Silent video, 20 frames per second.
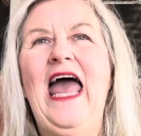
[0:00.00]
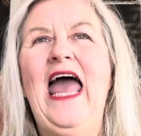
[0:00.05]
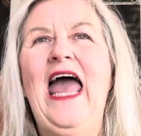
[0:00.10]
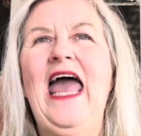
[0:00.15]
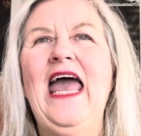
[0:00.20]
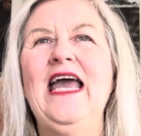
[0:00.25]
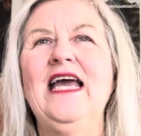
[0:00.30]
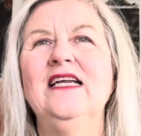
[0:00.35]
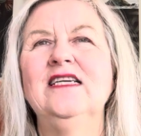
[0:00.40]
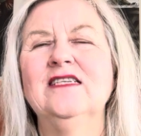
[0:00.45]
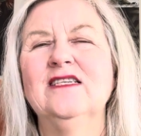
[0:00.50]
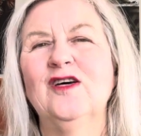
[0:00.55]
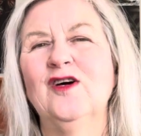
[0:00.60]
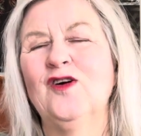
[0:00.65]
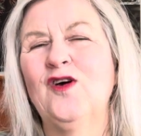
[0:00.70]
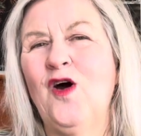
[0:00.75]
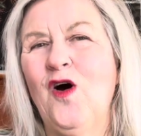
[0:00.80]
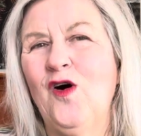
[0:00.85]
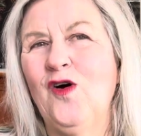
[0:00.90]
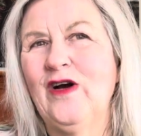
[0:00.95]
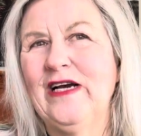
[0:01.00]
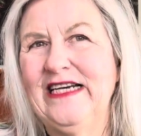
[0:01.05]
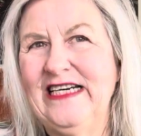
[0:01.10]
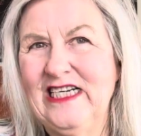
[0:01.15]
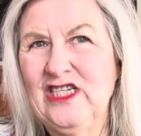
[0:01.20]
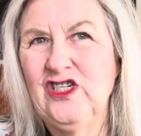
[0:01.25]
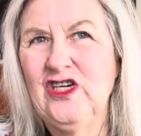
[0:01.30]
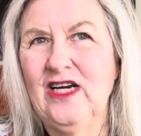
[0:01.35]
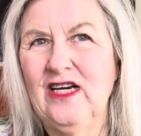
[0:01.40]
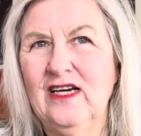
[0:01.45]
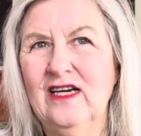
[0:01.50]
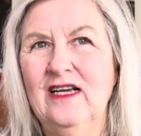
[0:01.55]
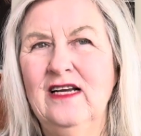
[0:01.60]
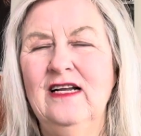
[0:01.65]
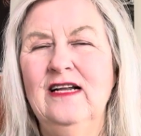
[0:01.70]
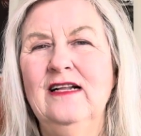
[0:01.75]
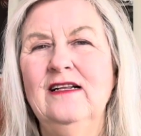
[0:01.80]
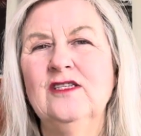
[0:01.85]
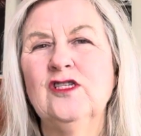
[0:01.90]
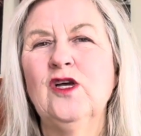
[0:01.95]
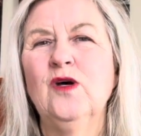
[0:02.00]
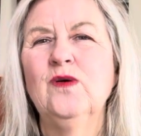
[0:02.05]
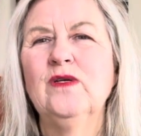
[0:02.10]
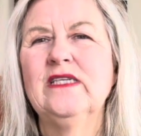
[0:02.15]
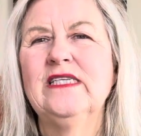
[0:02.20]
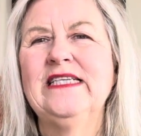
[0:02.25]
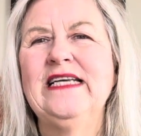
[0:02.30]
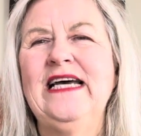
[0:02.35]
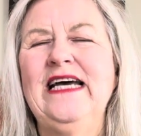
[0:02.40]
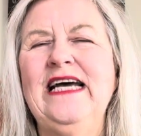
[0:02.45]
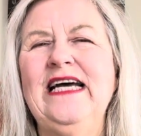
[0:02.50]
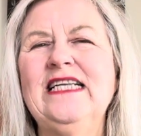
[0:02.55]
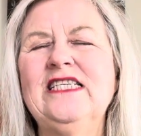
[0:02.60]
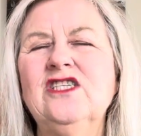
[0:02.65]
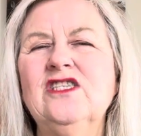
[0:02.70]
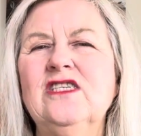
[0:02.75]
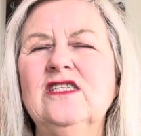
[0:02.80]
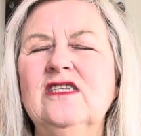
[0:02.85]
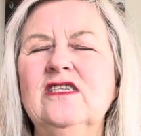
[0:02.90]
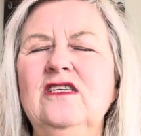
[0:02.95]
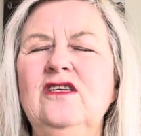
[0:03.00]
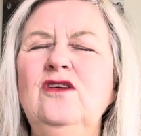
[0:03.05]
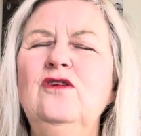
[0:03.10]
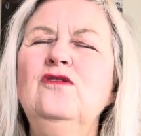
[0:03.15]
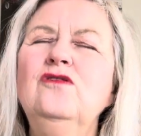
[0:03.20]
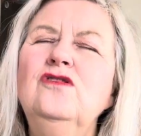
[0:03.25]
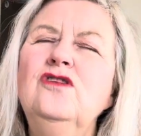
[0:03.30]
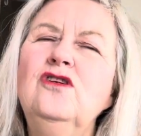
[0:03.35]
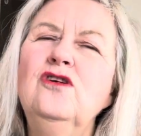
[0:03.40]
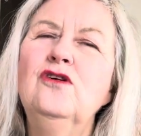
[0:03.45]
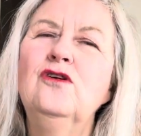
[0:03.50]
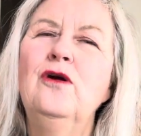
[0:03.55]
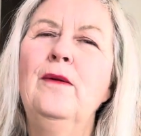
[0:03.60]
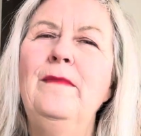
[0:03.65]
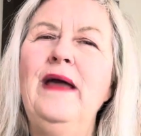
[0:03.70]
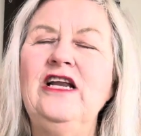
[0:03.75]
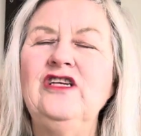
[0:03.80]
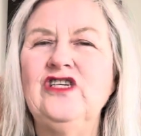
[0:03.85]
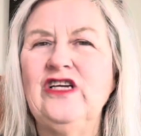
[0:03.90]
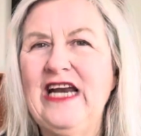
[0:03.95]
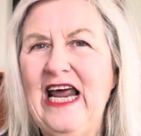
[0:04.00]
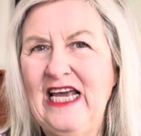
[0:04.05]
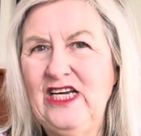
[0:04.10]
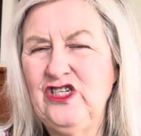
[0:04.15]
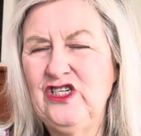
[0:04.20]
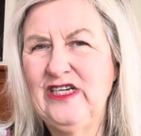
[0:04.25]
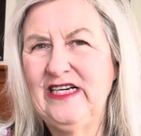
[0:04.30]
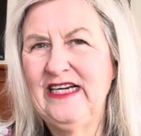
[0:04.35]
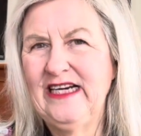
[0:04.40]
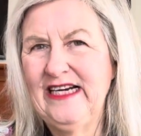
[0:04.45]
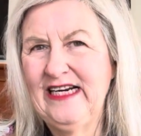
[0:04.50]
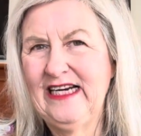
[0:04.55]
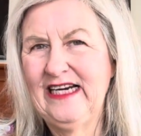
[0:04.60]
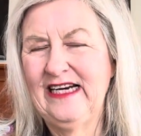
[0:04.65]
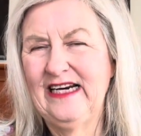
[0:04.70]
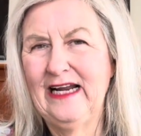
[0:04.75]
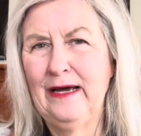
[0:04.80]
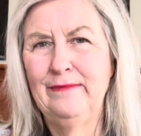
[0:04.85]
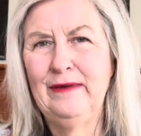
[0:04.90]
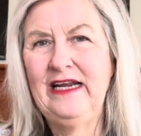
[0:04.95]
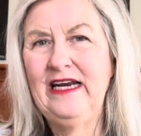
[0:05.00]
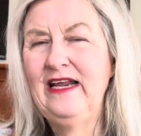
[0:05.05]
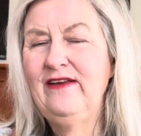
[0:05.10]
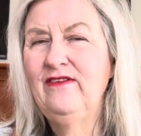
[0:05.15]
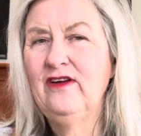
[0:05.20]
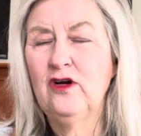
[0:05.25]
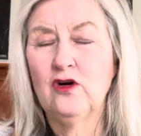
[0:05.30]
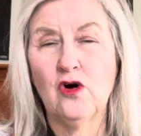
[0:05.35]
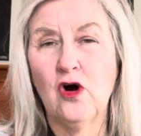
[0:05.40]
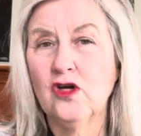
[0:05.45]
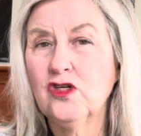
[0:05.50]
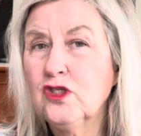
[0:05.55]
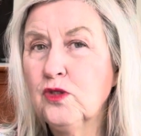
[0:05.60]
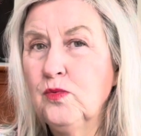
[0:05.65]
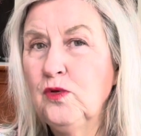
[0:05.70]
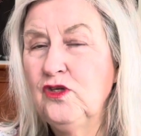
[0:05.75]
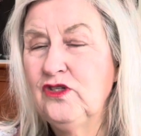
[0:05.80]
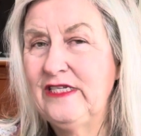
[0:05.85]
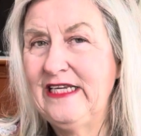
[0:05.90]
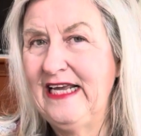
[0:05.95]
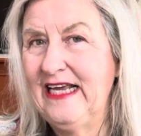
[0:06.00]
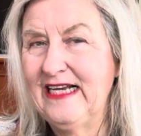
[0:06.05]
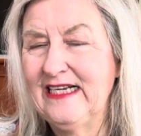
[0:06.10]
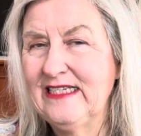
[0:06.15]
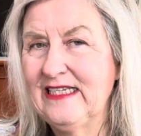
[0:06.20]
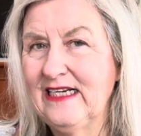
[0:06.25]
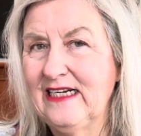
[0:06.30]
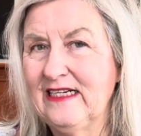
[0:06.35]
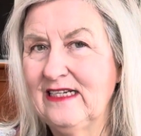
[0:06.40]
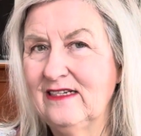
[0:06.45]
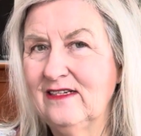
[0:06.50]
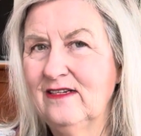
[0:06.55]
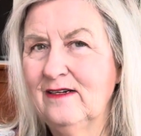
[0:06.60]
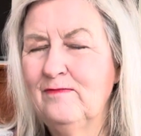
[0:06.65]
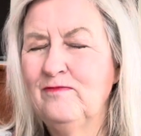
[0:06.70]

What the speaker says: and cognition. So it's use your imagination a little. I mean, even crosswords are excellent.